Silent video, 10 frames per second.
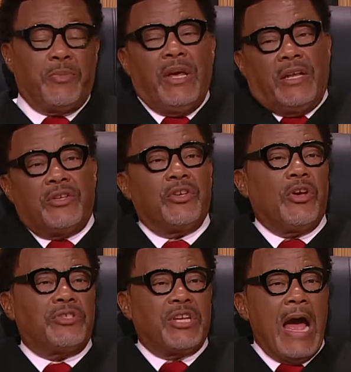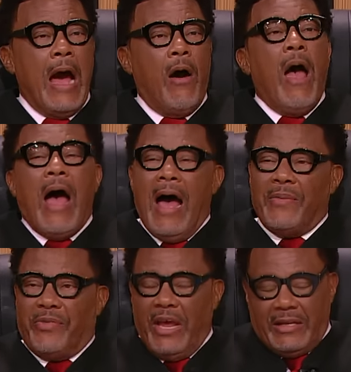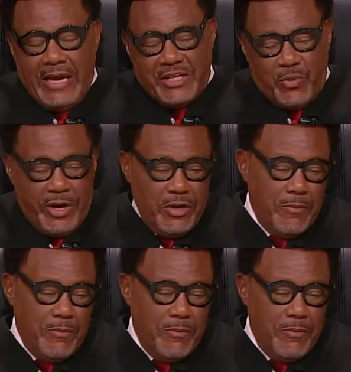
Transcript: speaking to your child. I think that's where you